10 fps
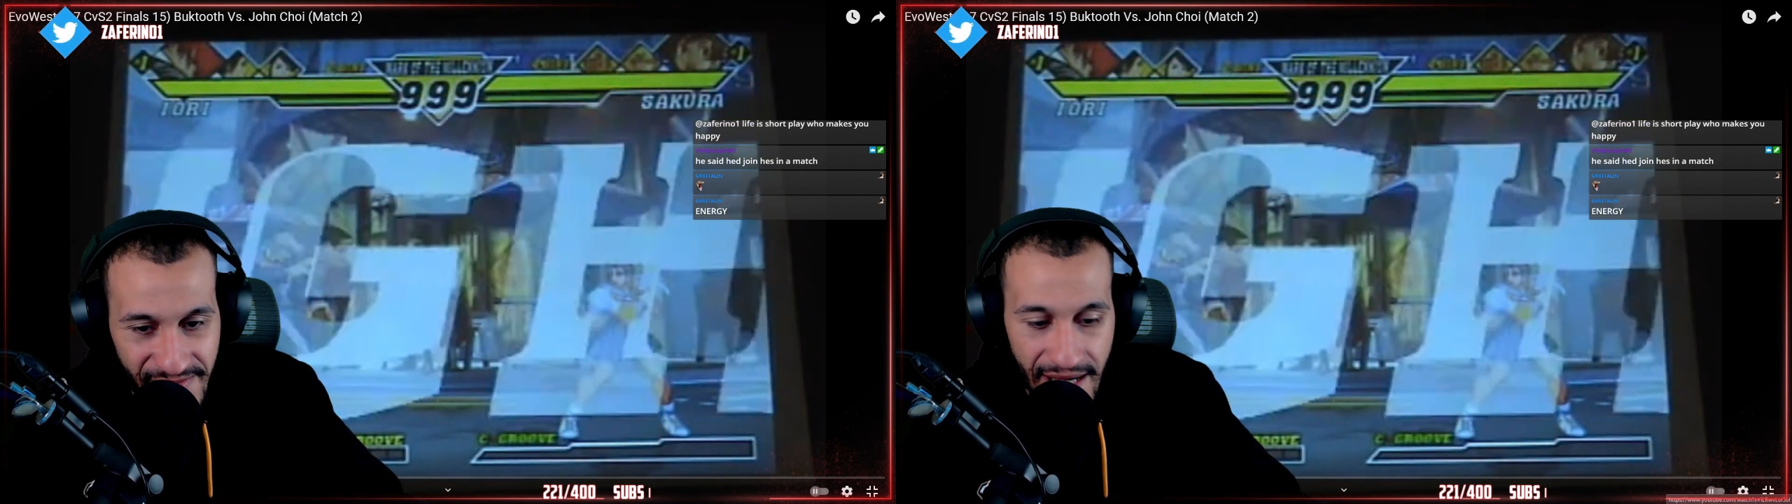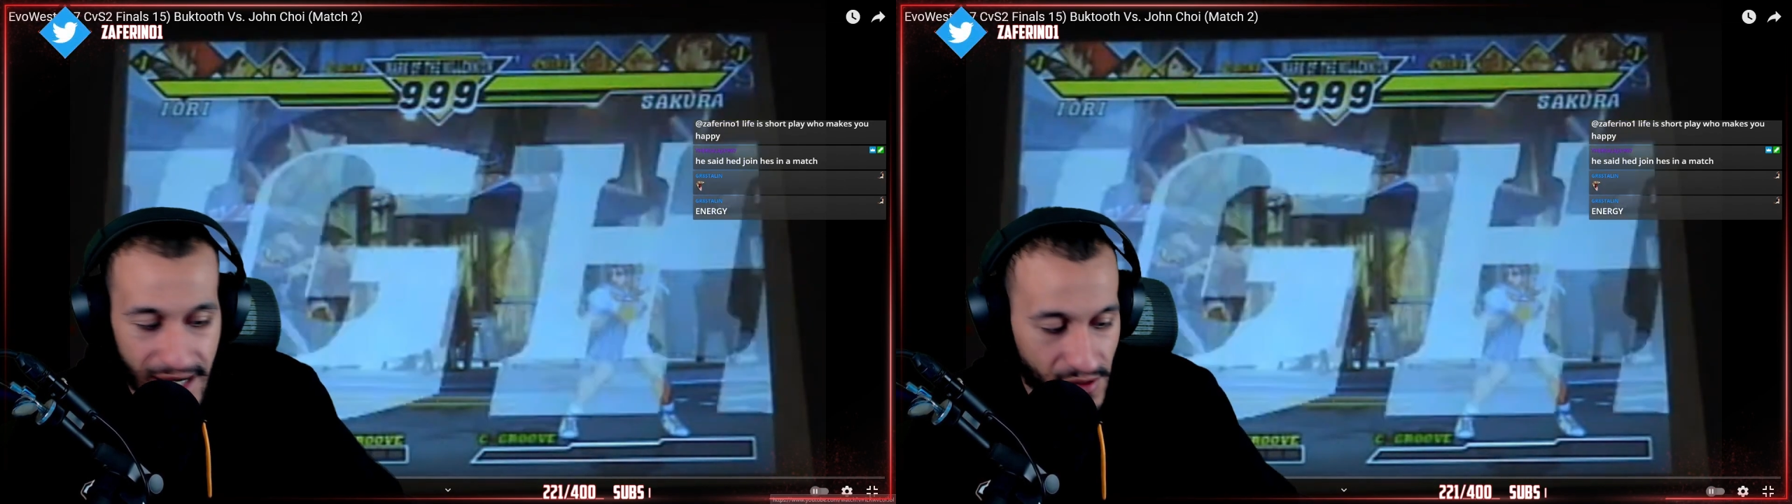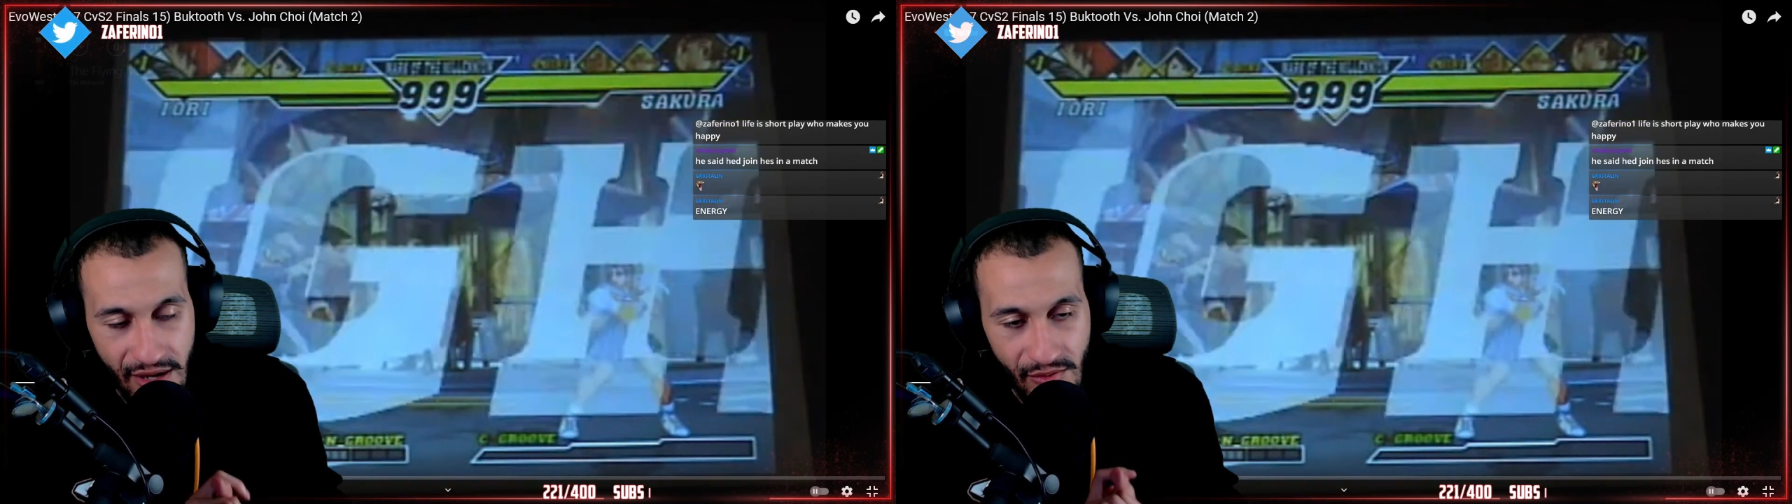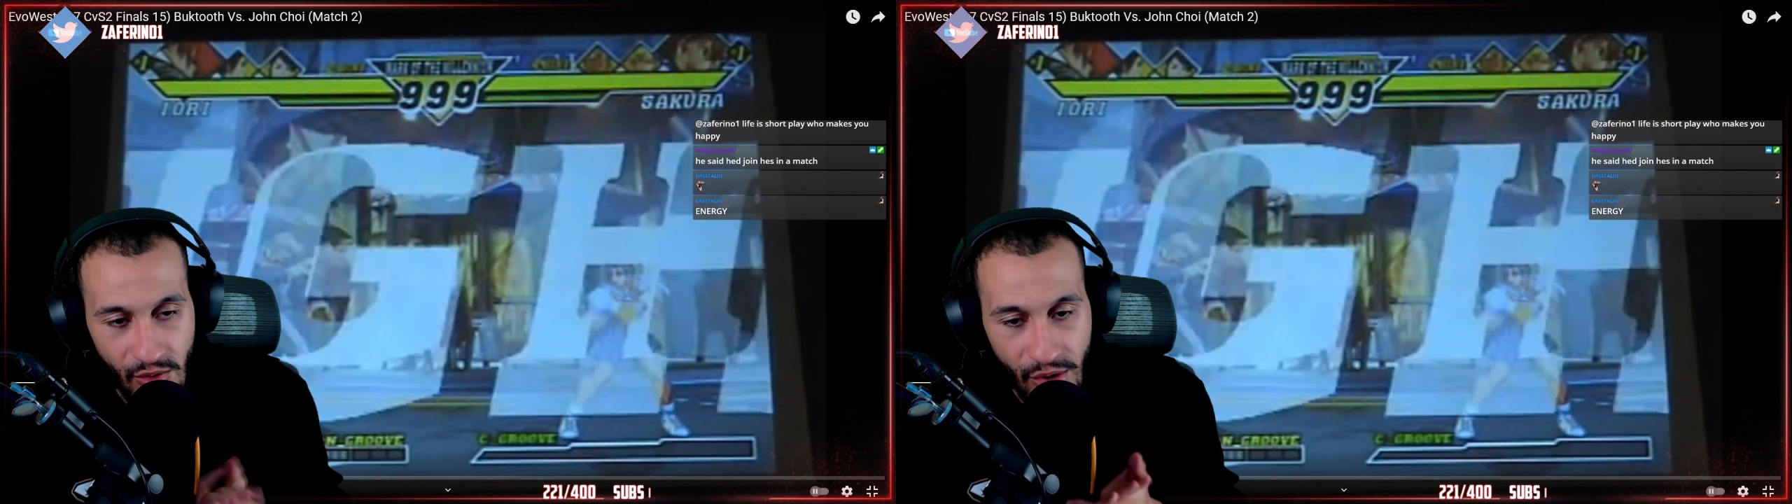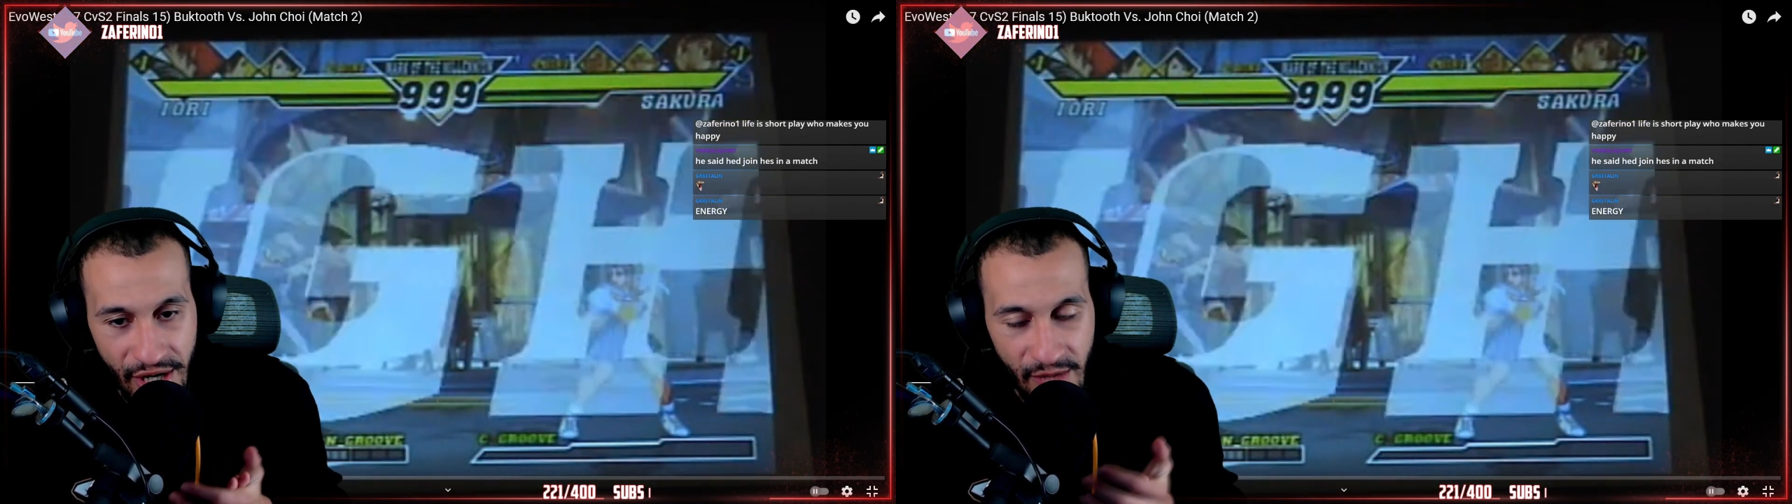Now, what
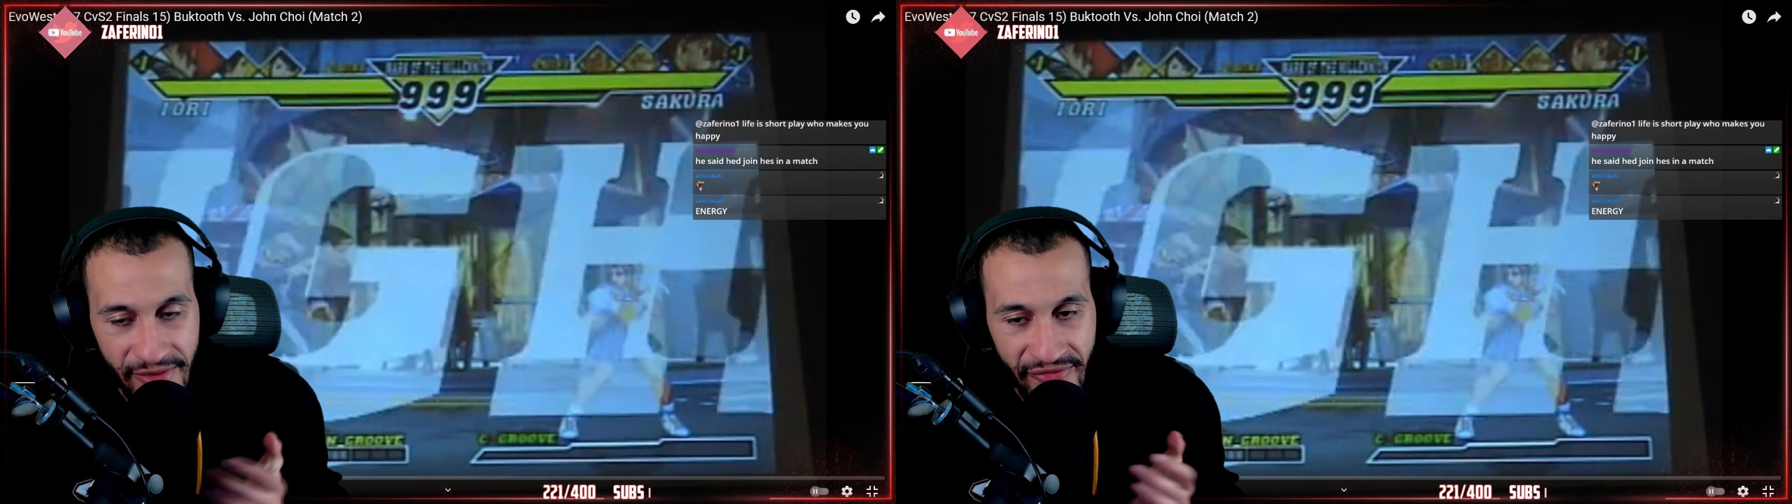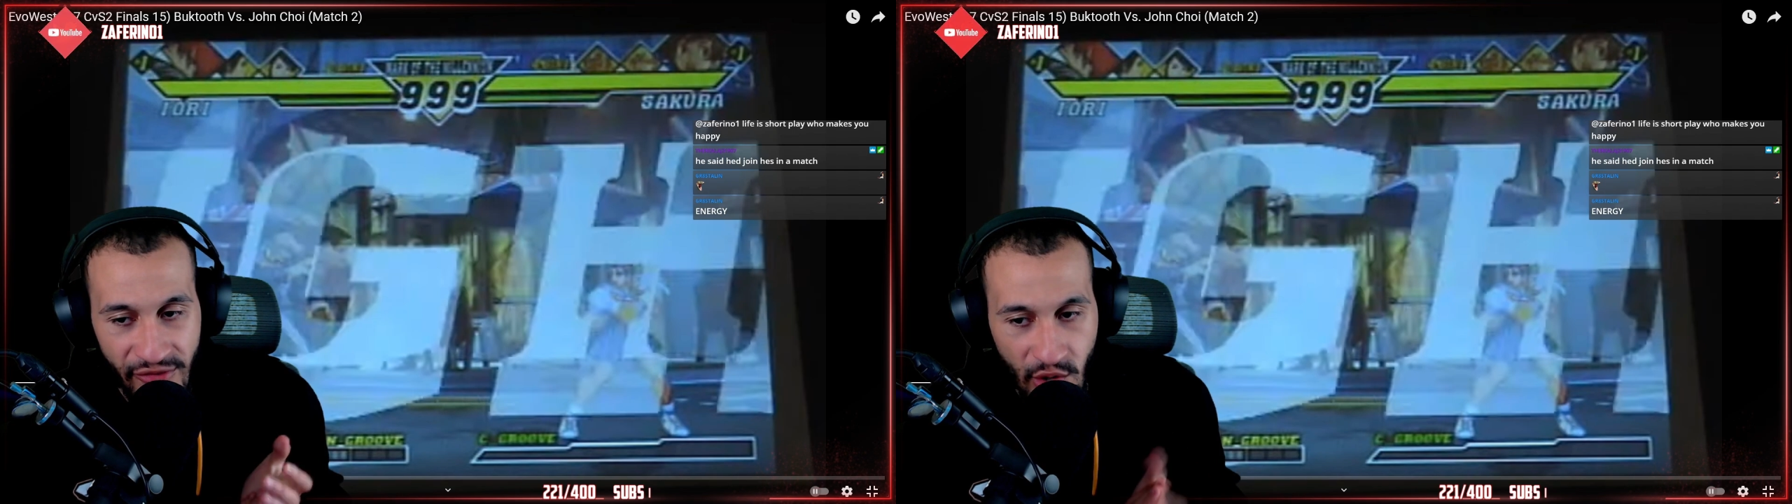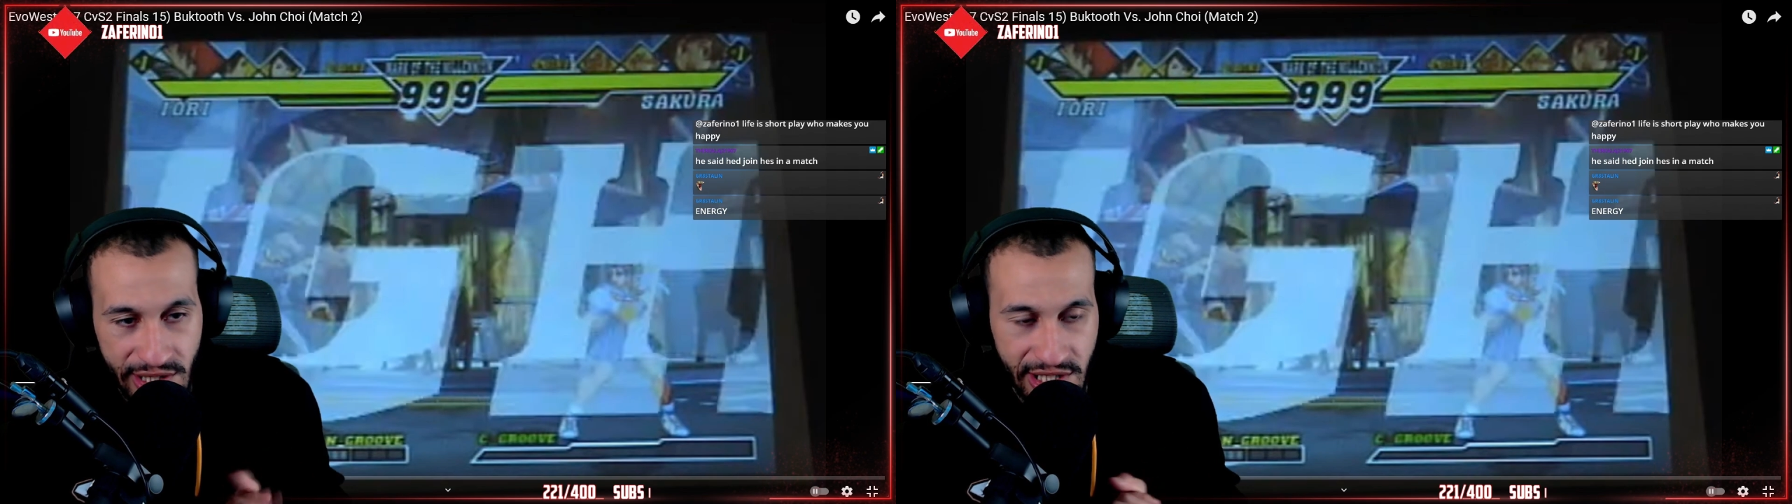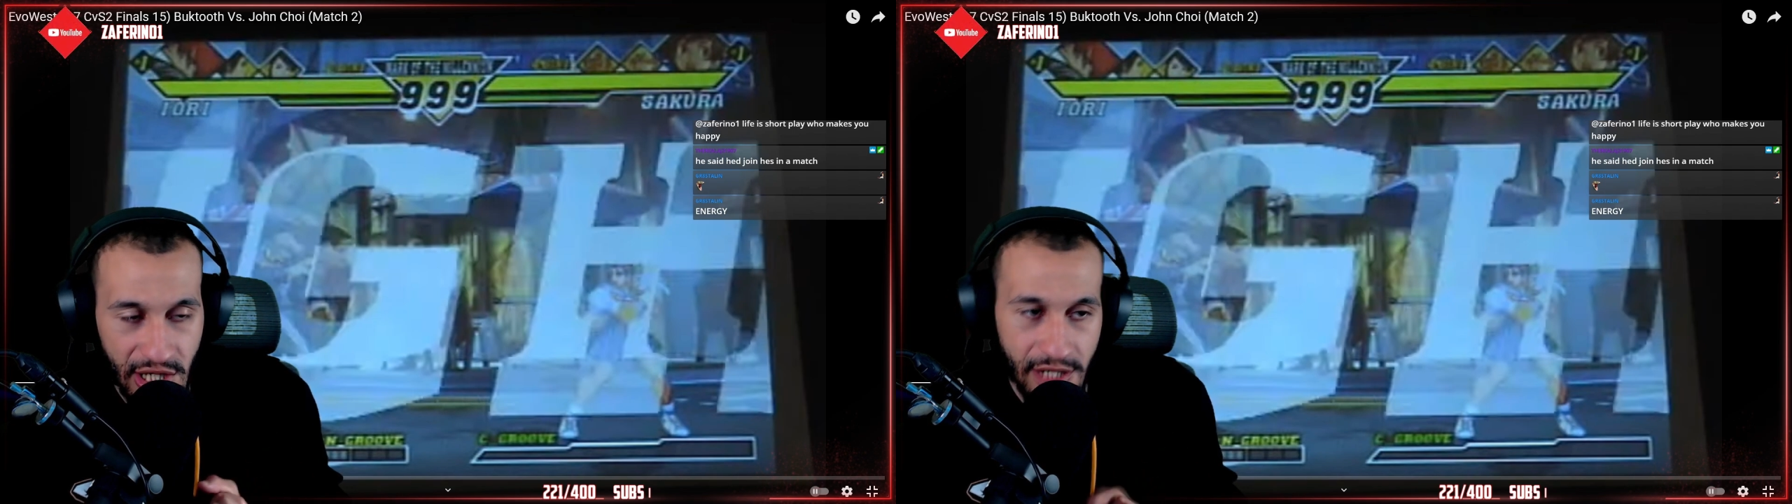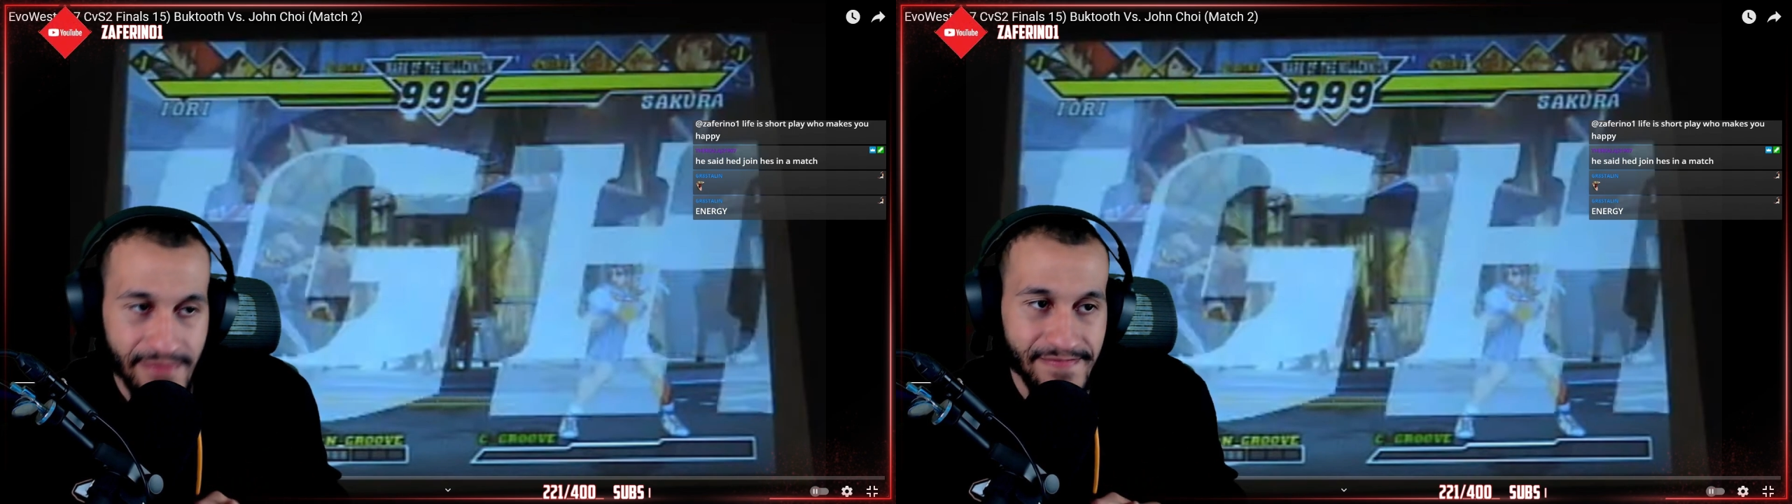we're gonna be focused
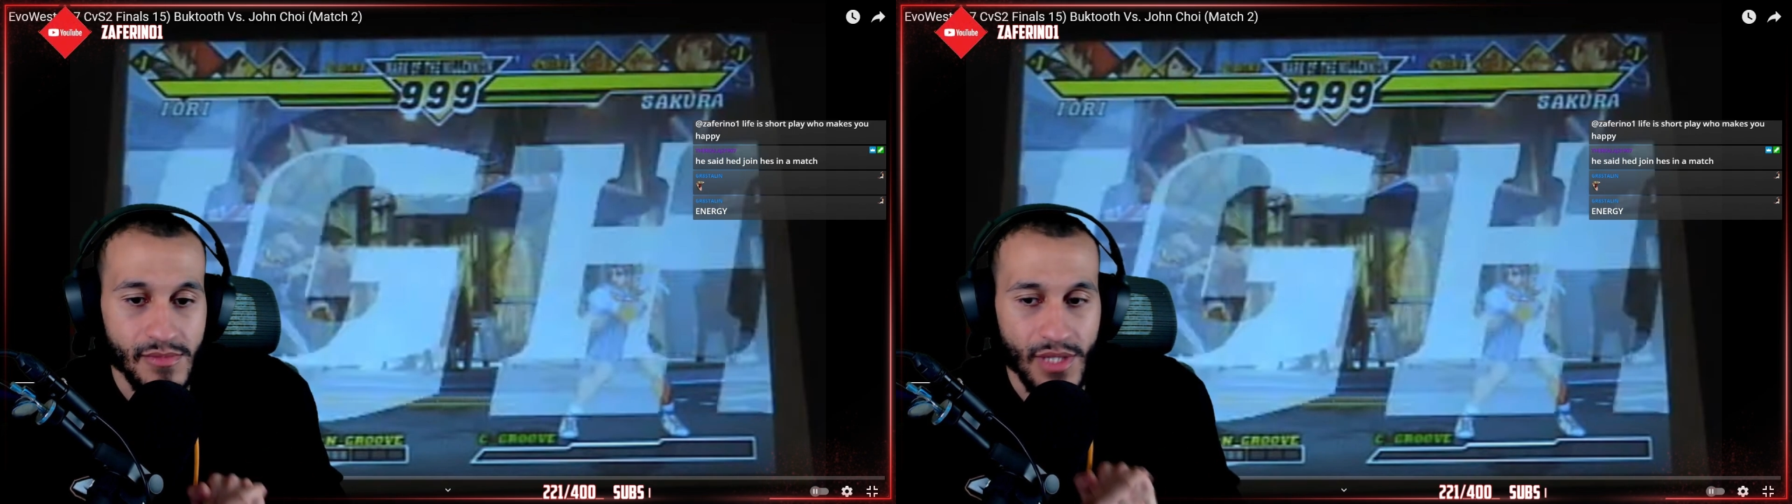on